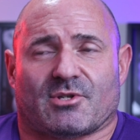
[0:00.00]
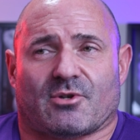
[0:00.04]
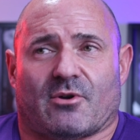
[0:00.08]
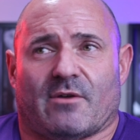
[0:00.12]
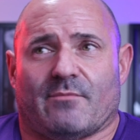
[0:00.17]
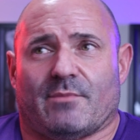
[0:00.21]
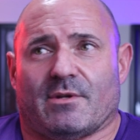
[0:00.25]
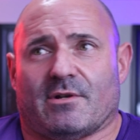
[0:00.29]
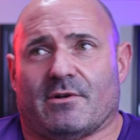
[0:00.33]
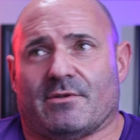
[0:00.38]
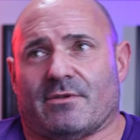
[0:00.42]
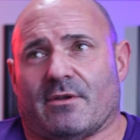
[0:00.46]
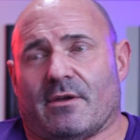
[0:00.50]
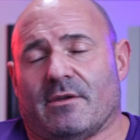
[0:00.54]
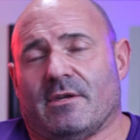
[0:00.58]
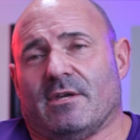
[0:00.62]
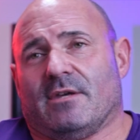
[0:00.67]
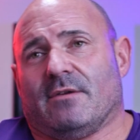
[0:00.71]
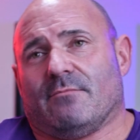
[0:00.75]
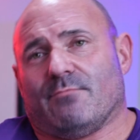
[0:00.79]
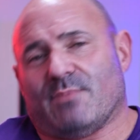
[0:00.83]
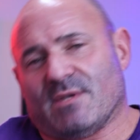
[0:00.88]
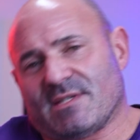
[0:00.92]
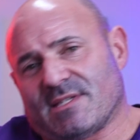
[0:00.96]
So I've been on the
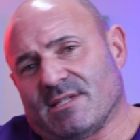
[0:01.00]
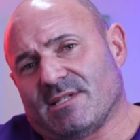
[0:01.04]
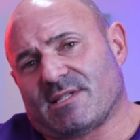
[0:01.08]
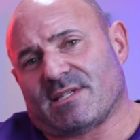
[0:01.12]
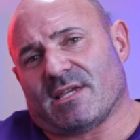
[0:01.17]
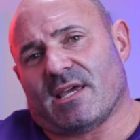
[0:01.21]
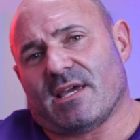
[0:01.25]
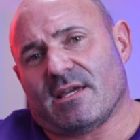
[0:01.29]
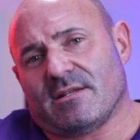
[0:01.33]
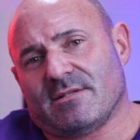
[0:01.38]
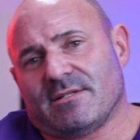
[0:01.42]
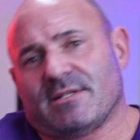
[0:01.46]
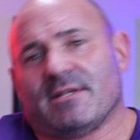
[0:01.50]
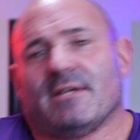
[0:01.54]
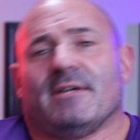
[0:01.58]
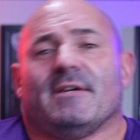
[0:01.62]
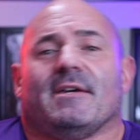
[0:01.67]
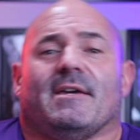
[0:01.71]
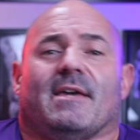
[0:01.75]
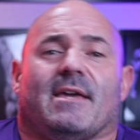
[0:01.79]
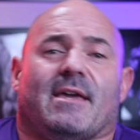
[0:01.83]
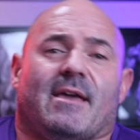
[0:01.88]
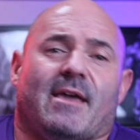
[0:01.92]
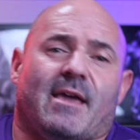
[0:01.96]
business end
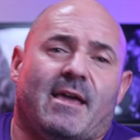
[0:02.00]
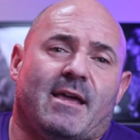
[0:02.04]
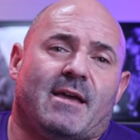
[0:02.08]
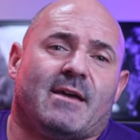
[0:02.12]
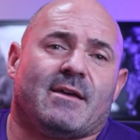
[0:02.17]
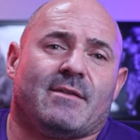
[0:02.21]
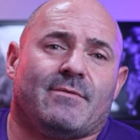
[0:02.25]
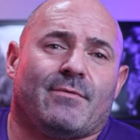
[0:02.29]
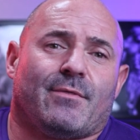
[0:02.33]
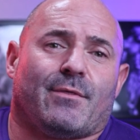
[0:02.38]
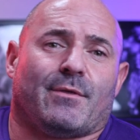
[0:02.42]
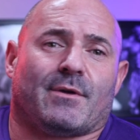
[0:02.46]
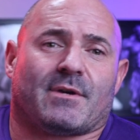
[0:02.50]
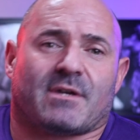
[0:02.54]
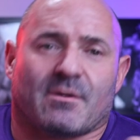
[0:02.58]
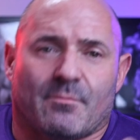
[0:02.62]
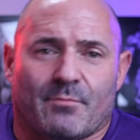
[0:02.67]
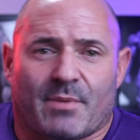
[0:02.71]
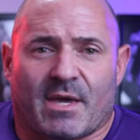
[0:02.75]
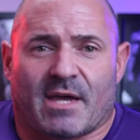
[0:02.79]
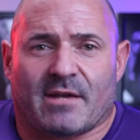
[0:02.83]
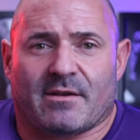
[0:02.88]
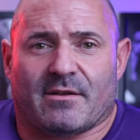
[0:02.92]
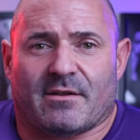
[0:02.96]
and the
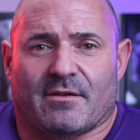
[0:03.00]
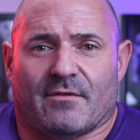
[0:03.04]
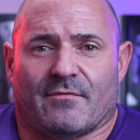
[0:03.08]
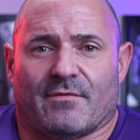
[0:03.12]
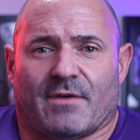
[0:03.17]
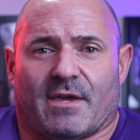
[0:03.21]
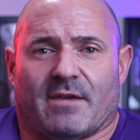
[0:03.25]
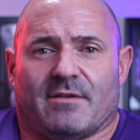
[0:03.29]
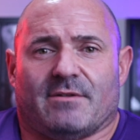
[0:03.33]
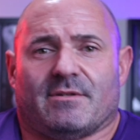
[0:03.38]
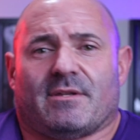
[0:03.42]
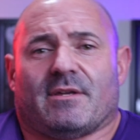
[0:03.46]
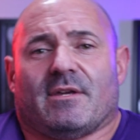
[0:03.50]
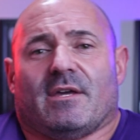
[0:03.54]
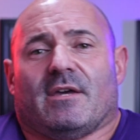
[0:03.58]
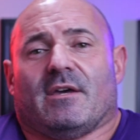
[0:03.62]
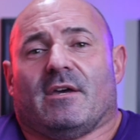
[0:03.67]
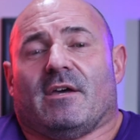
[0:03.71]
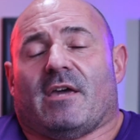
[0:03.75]
competitive end.